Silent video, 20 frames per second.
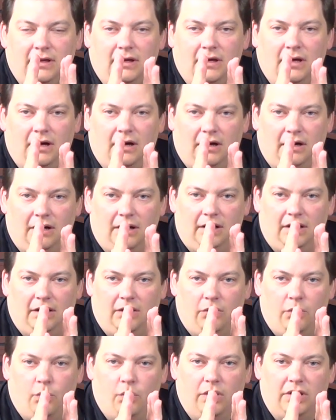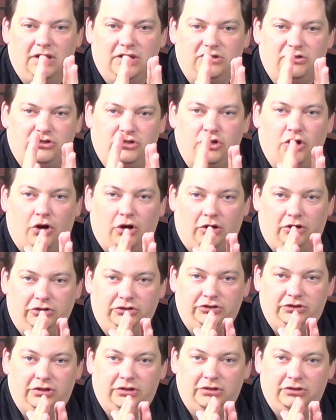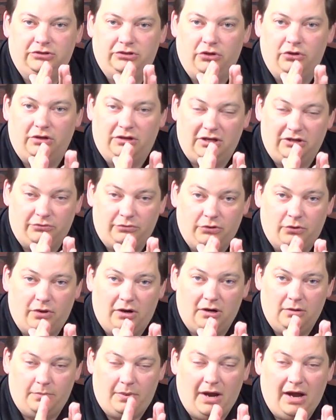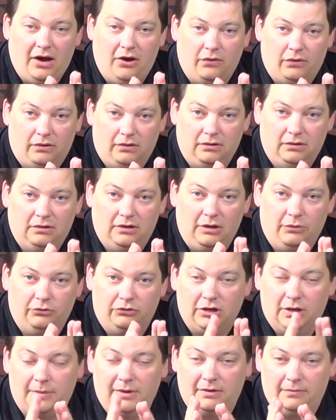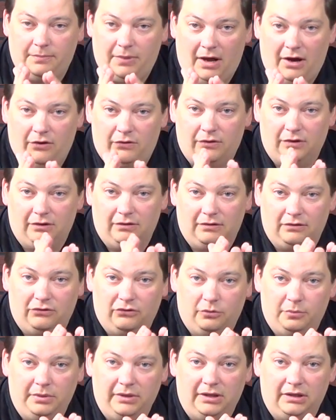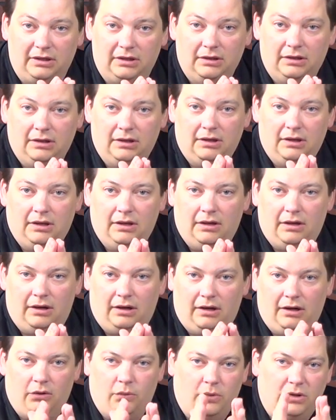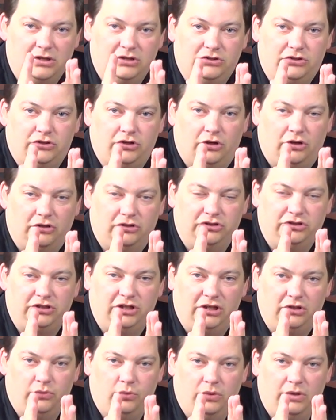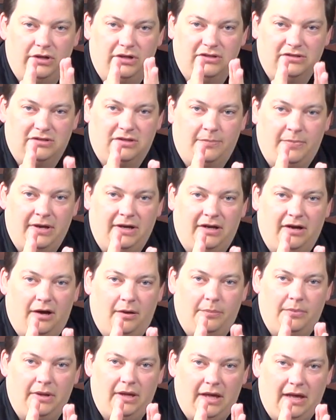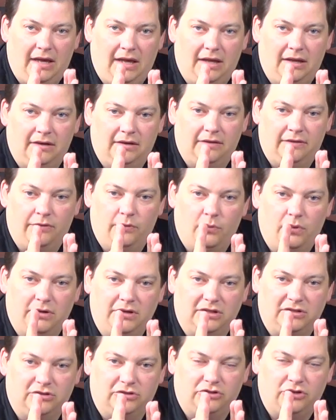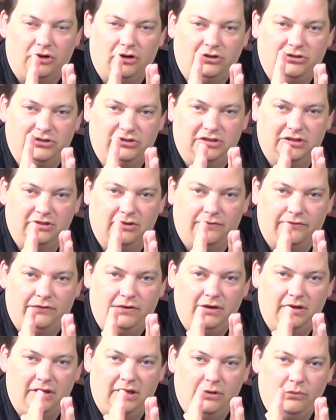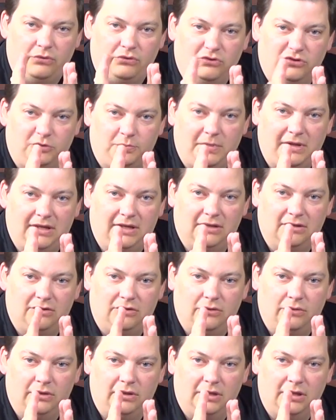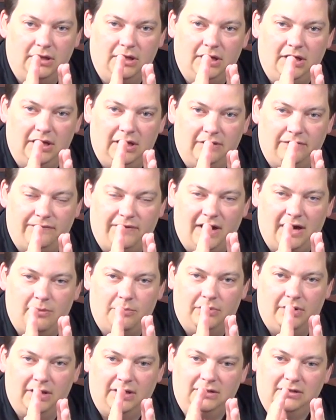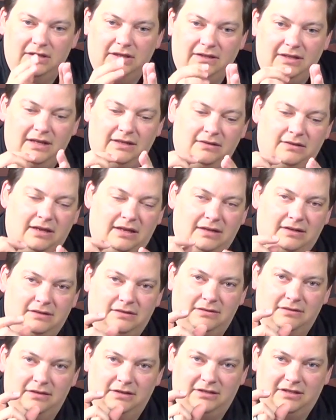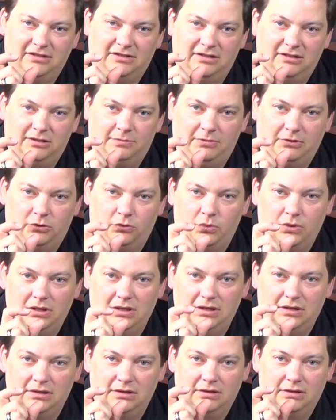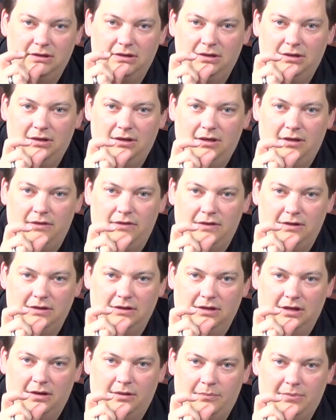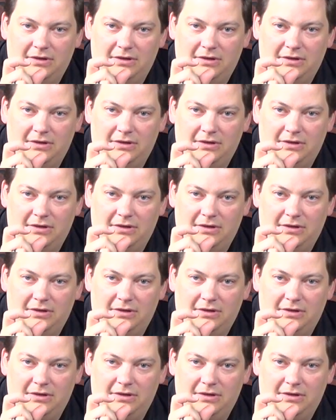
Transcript: One is charged, so it does require power, and we'll talk about power here in a little bit. One is charged and one is the pickup, and the one that's charged is in the front, and when you speak into it, it vibrates, and that takes the distance between the